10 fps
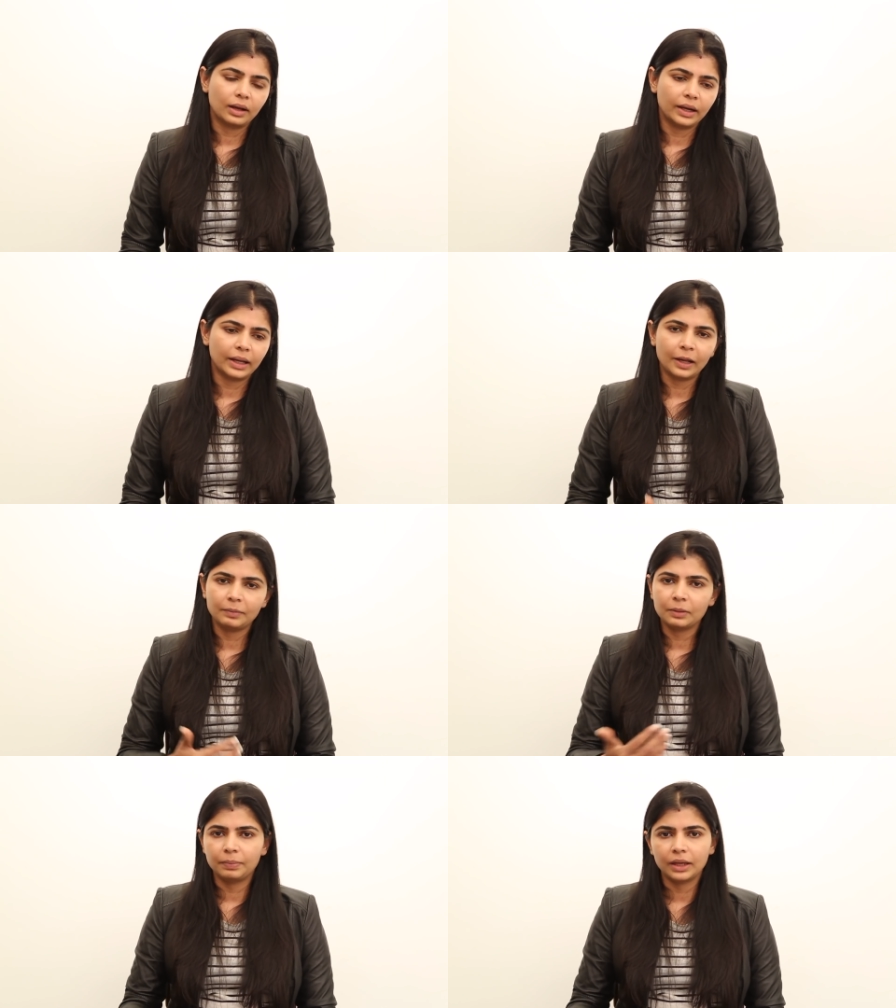and I
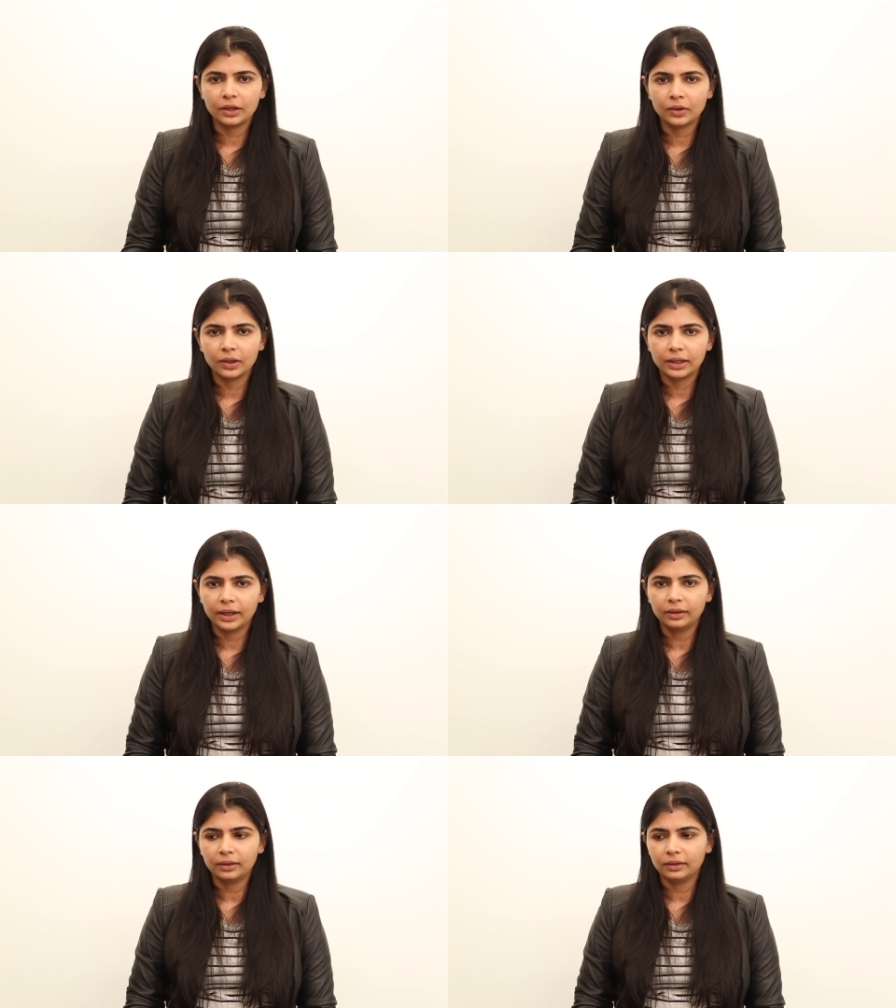have been paying all
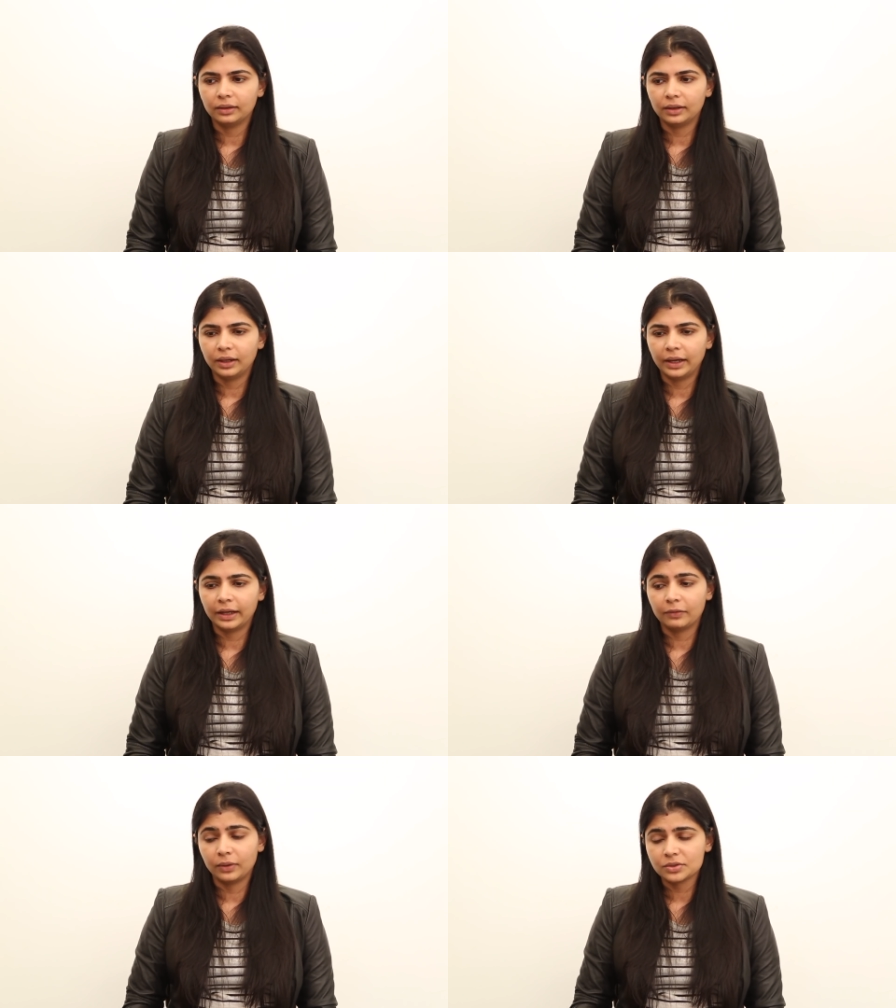that and, uh,
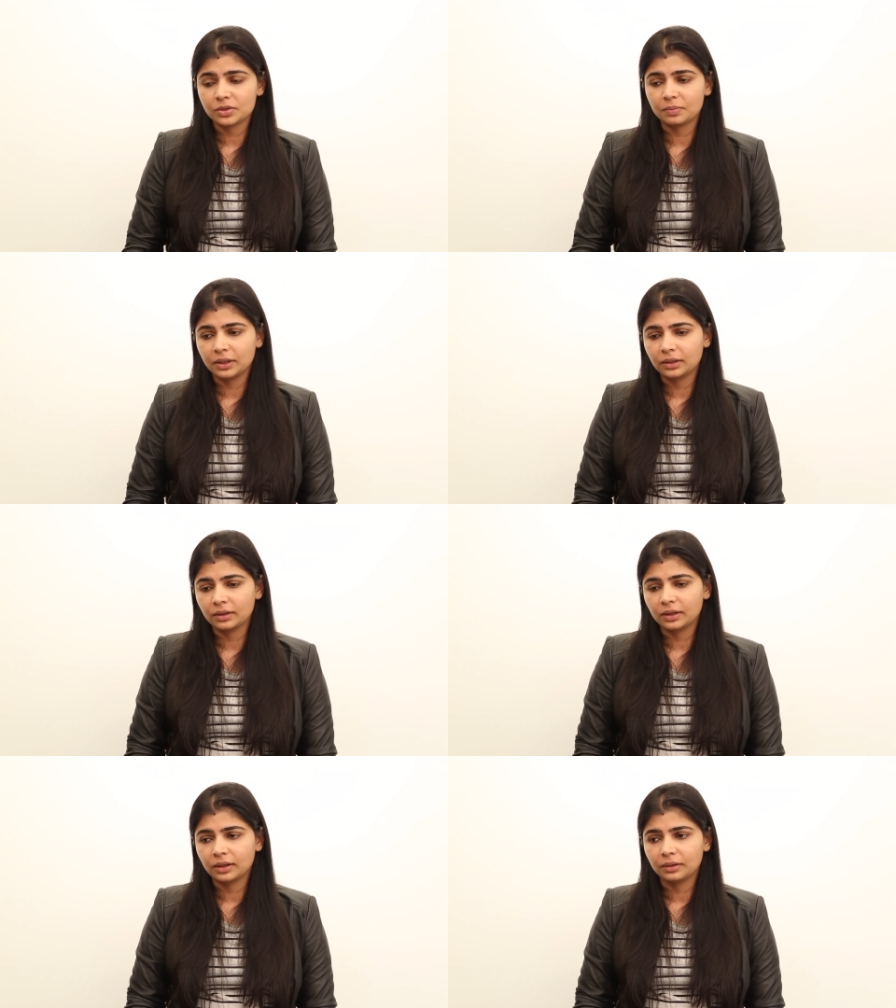and I have also
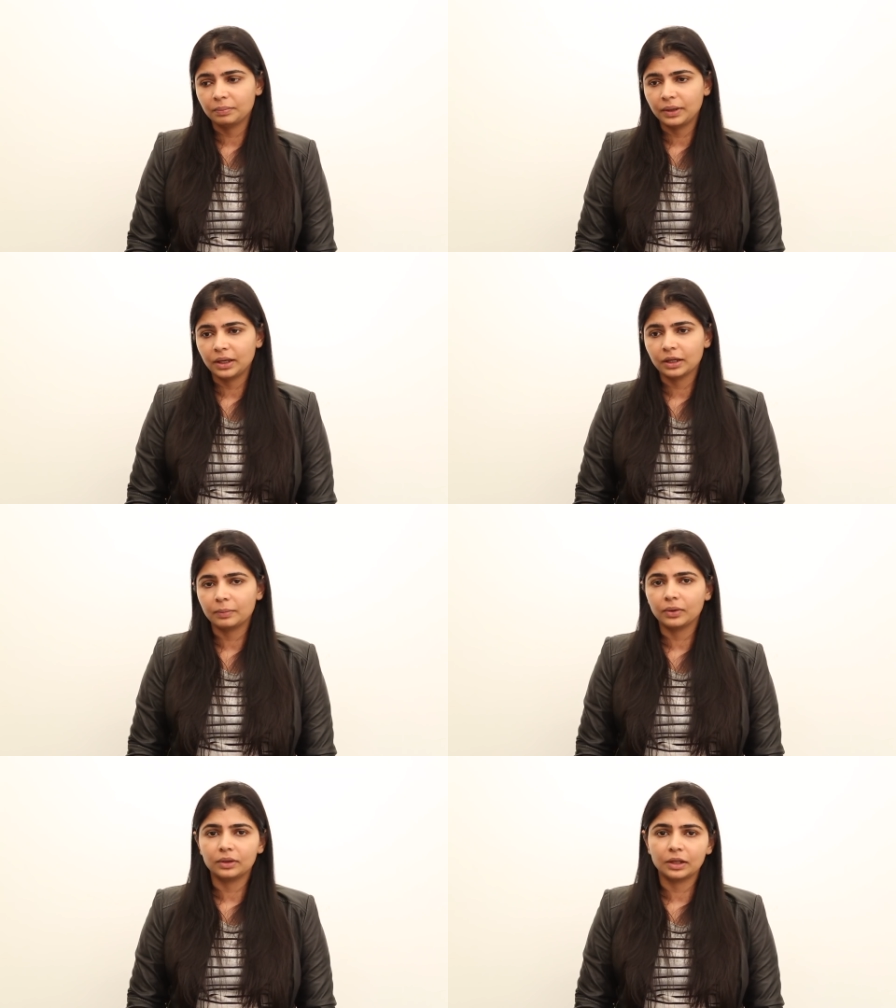been uh, paying
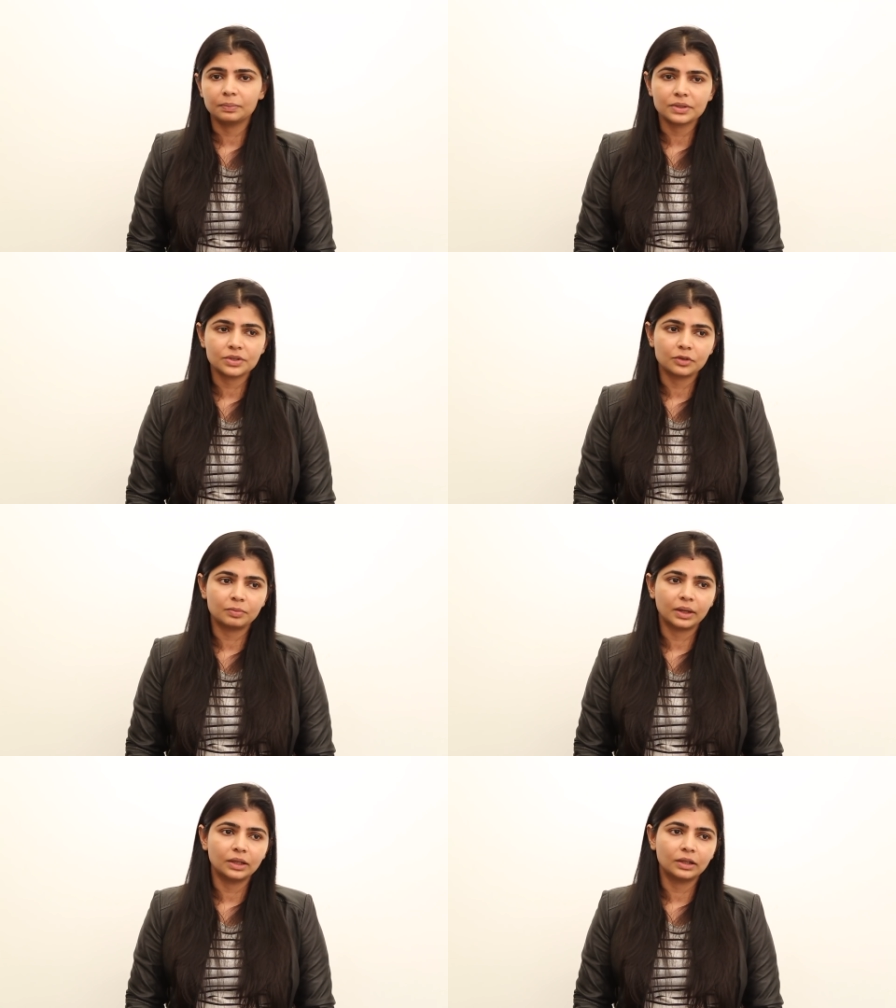about 10%
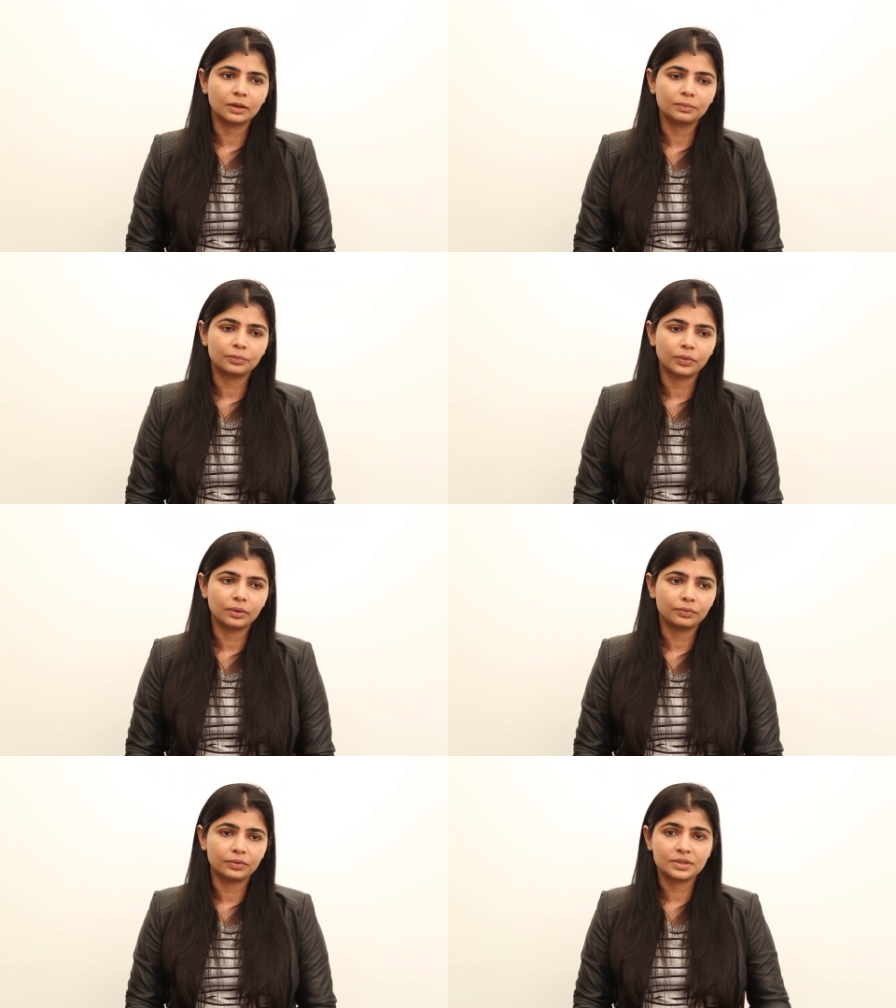of my income
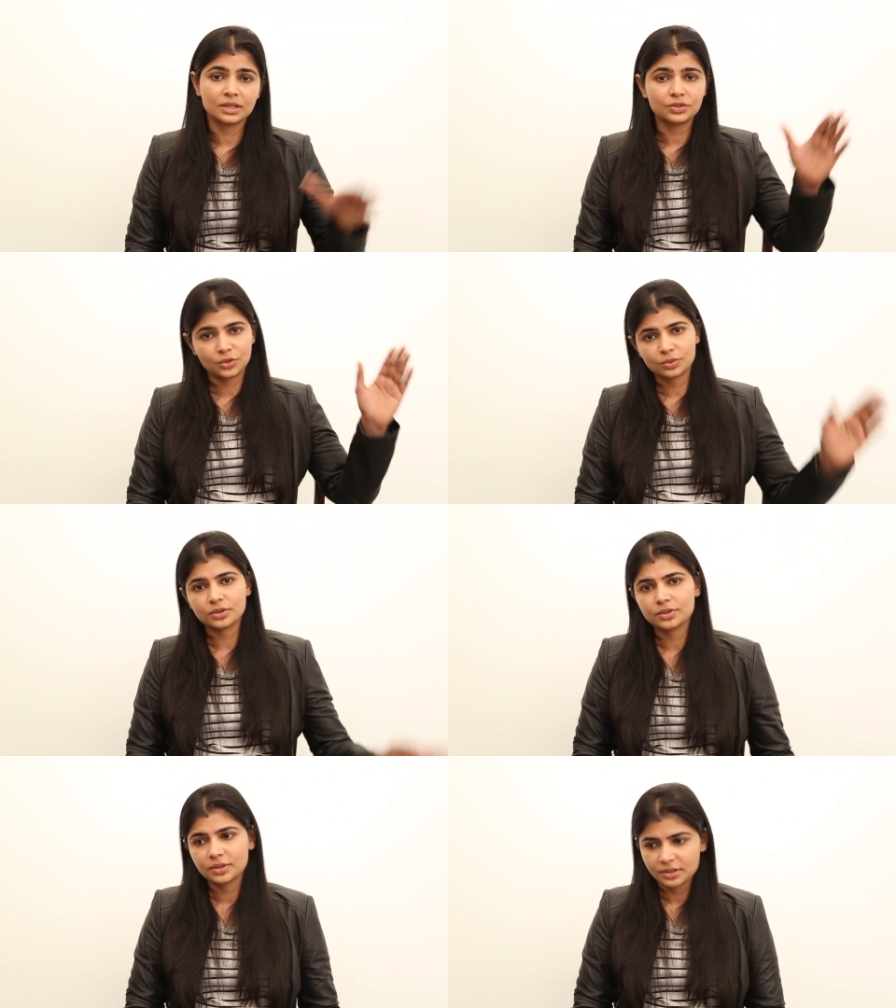for since
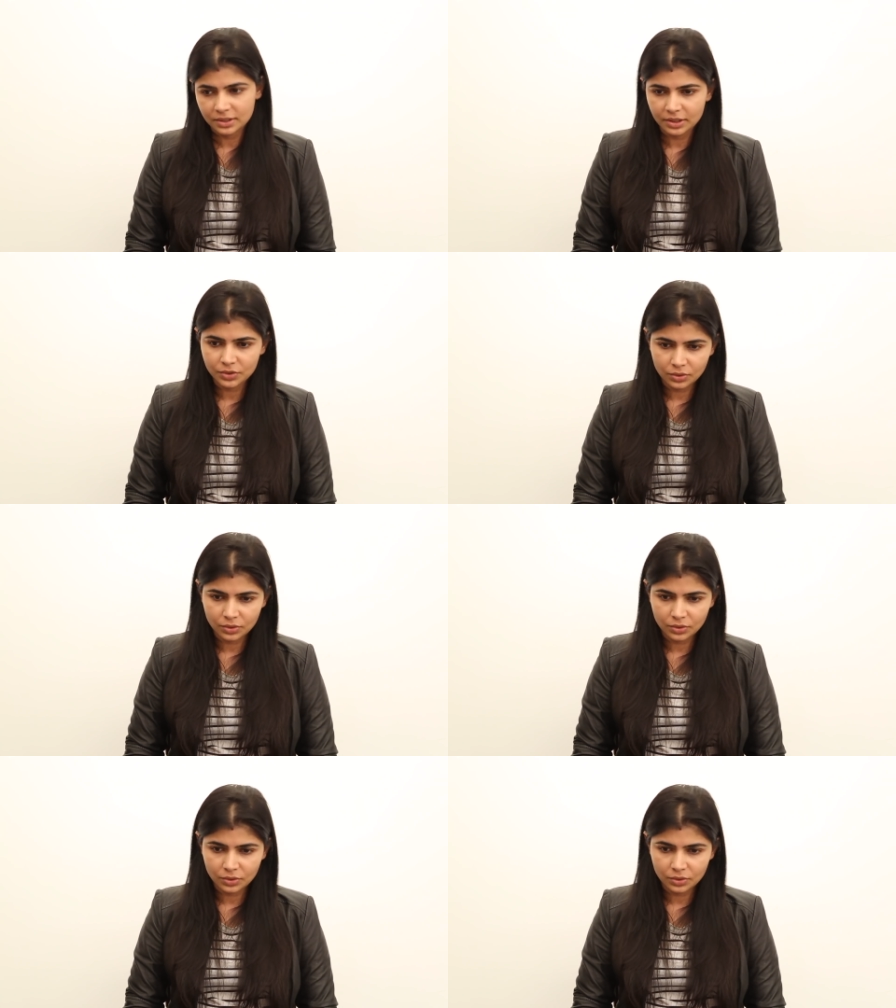2006.